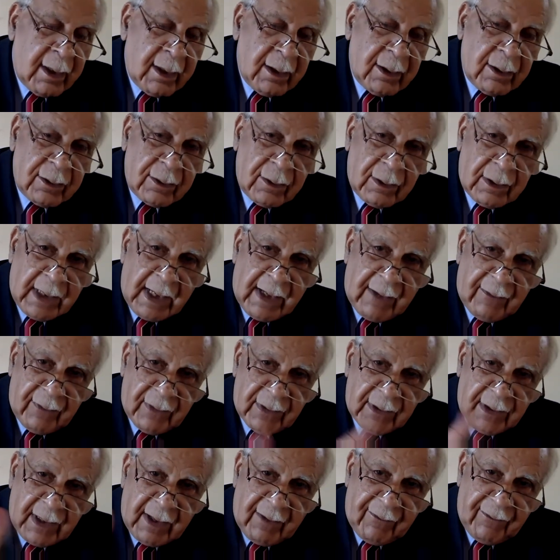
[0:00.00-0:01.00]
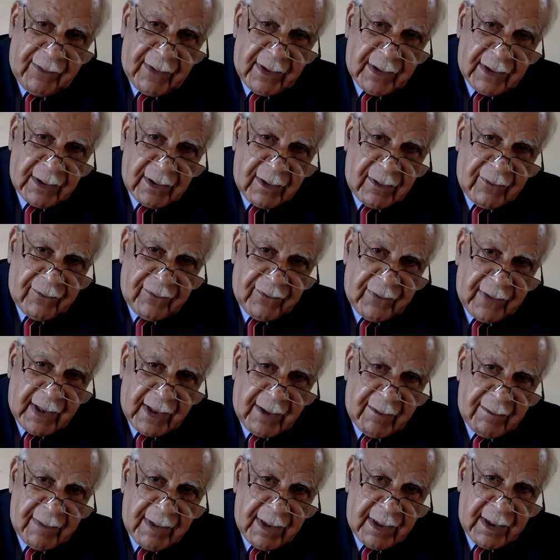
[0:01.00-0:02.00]
So that was the definition of
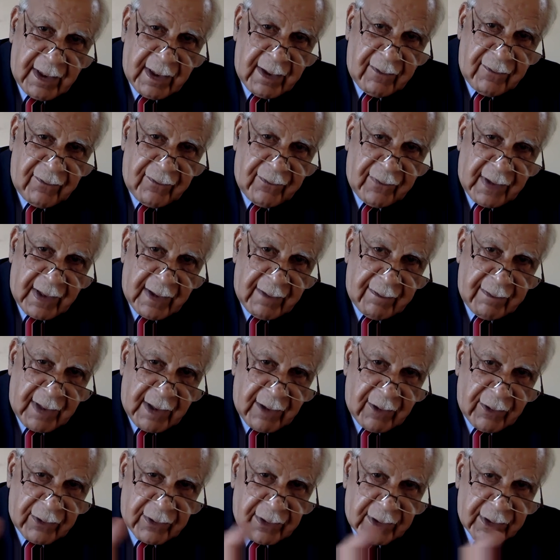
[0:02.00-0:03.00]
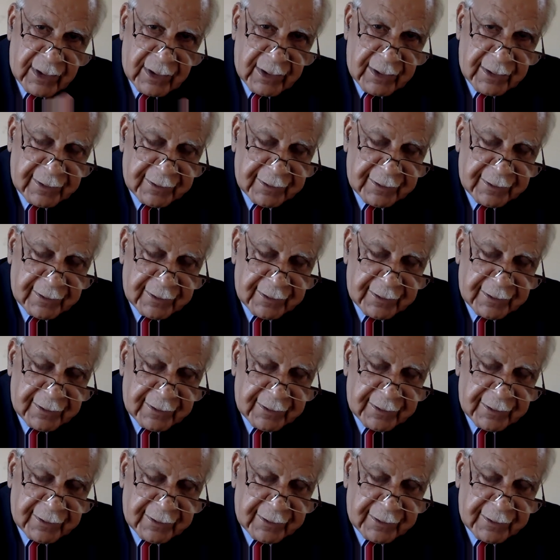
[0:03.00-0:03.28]
farm in and farm out.